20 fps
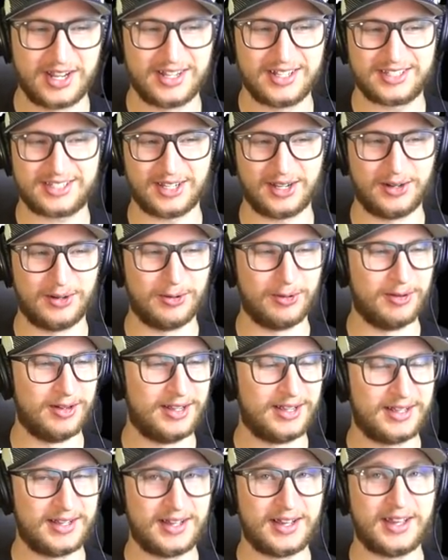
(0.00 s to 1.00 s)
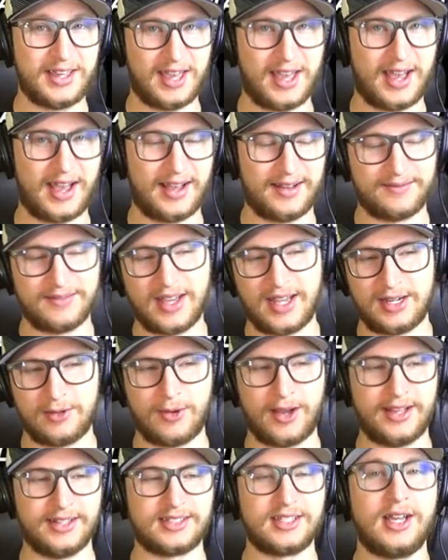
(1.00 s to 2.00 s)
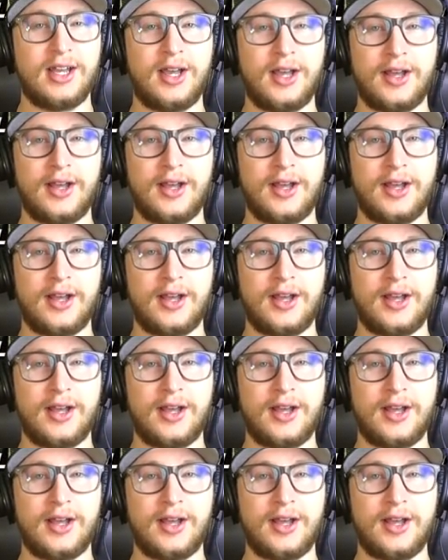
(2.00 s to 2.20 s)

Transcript: So, yeah. Anyways,